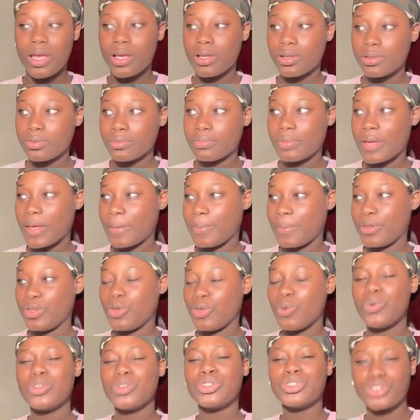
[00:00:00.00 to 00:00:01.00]
Baby, you
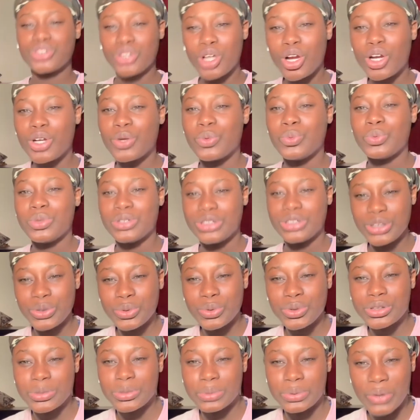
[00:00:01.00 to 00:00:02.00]
will start with zero
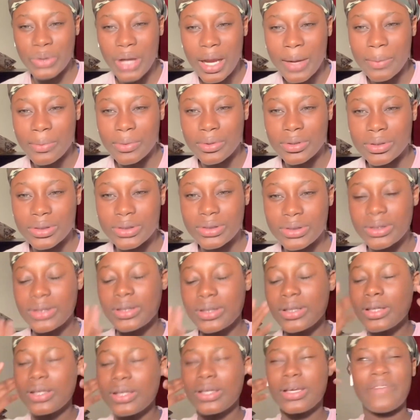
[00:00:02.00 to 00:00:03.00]
subscribers.
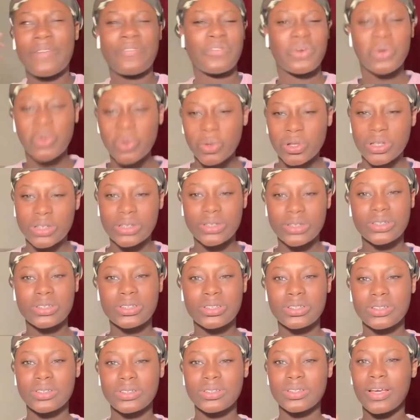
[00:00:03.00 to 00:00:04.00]
Of course.
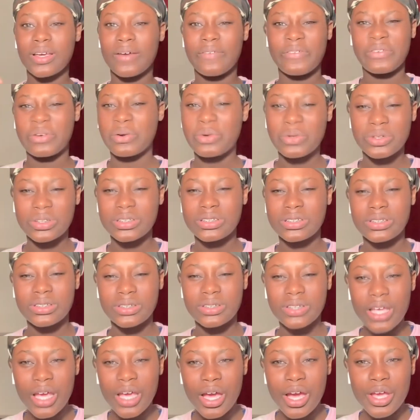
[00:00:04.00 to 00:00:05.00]
Of course.
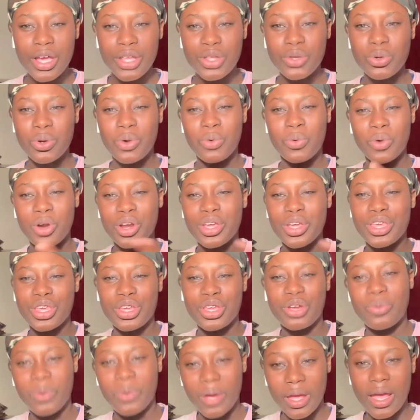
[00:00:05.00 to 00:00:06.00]
You will work your
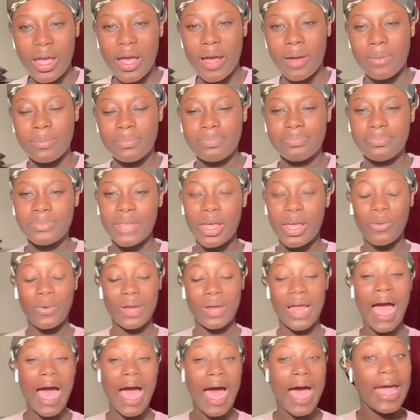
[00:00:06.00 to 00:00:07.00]
way up. And when
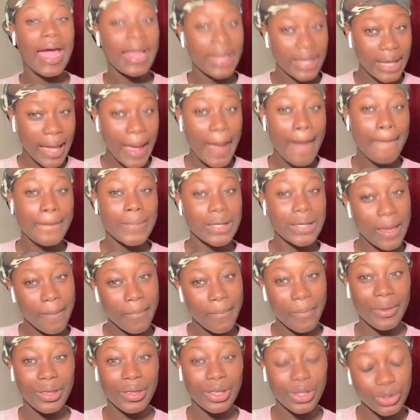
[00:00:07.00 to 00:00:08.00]
I become a
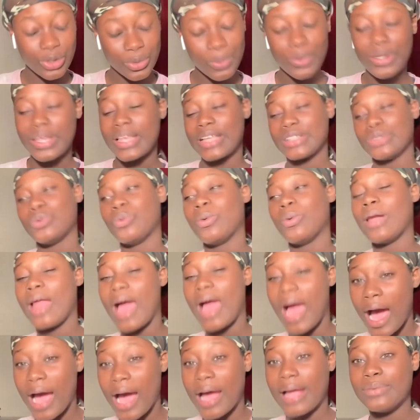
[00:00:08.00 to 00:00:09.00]
big YouTuber, yes, when
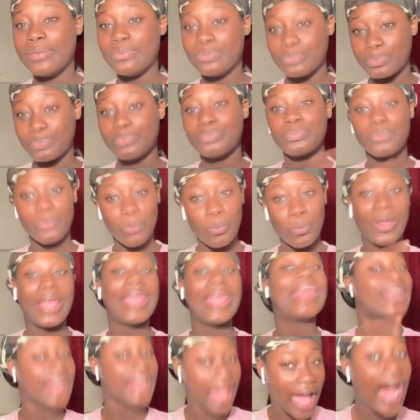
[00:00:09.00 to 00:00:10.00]
I,
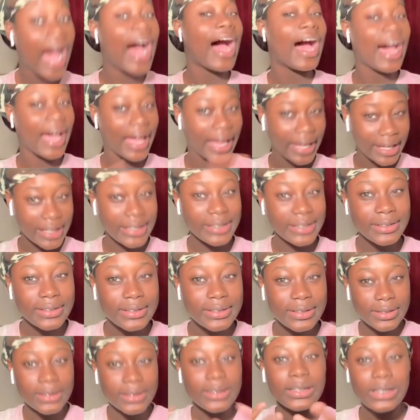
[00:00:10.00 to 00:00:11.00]
when I
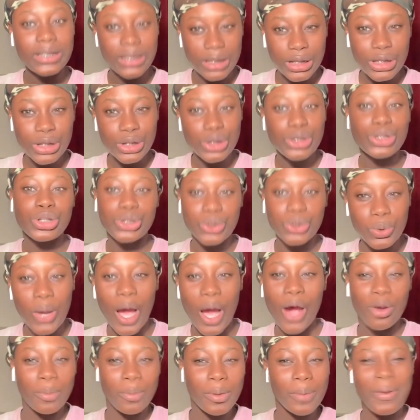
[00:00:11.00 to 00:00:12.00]
do, I
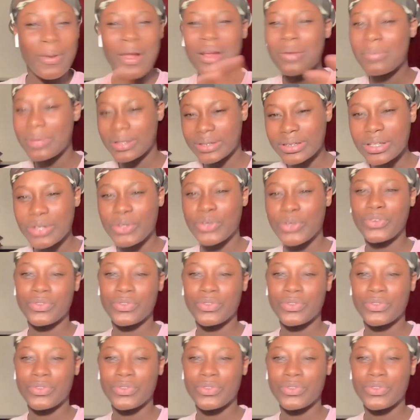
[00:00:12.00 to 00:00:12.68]
will be proud of myself.